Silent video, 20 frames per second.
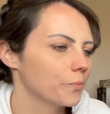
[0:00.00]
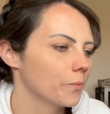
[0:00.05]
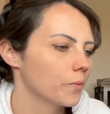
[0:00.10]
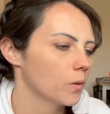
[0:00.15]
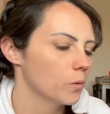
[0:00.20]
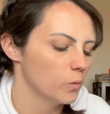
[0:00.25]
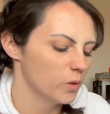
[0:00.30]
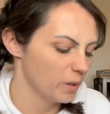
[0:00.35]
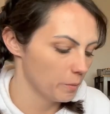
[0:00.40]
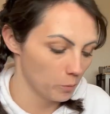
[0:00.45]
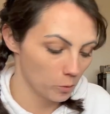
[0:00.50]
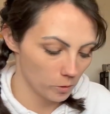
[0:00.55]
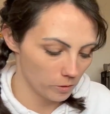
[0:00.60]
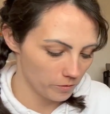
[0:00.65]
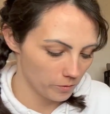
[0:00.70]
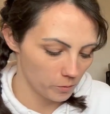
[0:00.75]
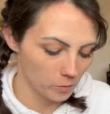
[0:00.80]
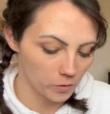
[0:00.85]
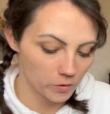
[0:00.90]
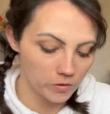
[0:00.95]
We'll get more if
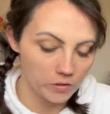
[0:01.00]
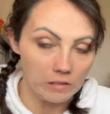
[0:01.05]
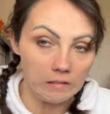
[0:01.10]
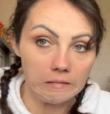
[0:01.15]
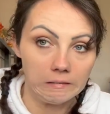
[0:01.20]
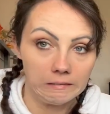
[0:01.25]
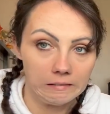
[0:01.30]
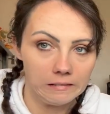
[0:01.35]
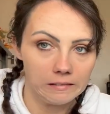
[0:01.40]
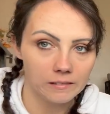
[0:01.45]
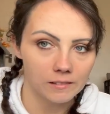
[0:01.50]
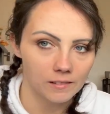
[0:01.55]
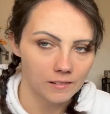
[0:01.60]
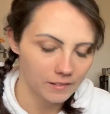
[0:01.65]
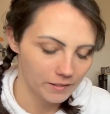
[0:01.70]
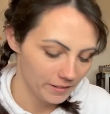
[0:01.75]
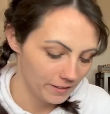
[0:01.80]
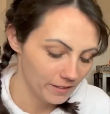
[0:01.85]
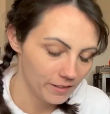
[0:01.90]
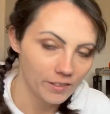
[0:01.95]
it was.
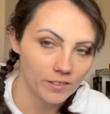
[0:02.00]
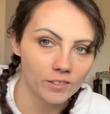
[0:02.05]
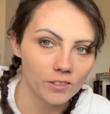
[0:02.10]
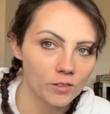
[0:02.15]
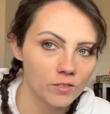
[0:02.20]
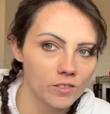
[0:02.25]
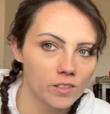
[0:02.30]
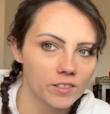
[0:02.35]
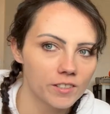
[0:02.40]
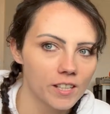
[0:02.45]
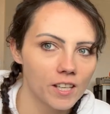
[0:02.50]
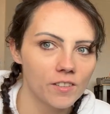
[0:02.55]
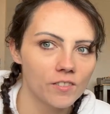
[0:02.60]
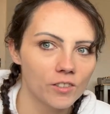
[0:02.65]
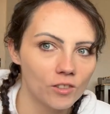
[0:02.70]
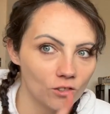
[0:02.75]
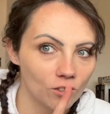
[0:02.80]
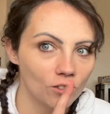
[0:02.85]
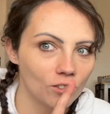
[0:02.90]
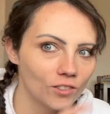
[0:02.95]
Don't tell David.
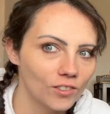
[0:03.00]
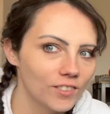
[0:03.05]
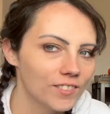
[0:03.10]
Shh.